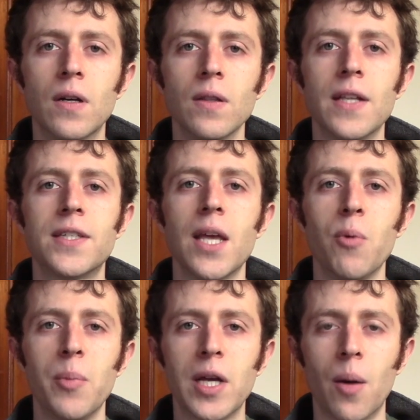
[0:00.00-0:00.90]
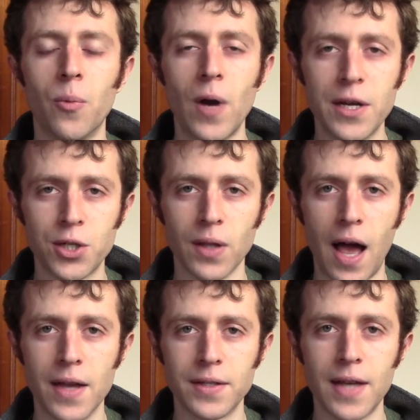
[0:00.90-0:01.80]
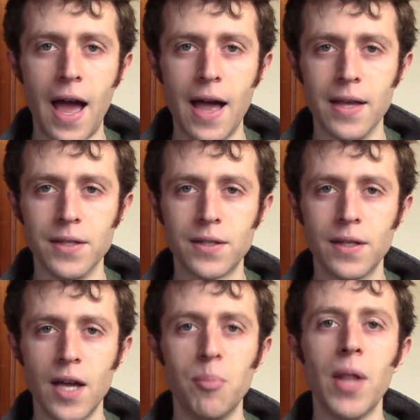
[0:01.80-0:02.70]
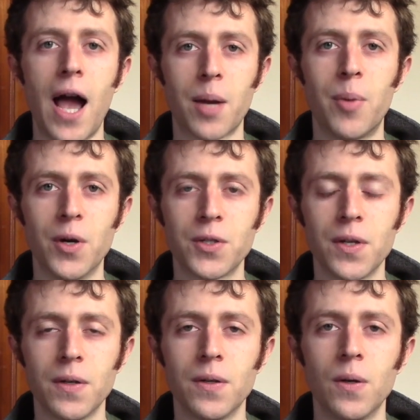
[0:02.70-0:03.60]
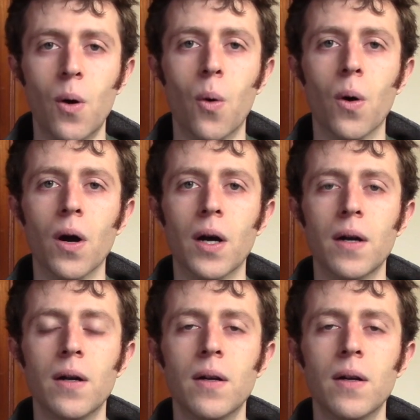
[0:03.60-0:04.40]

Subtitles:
let's say we become racialized as a black person or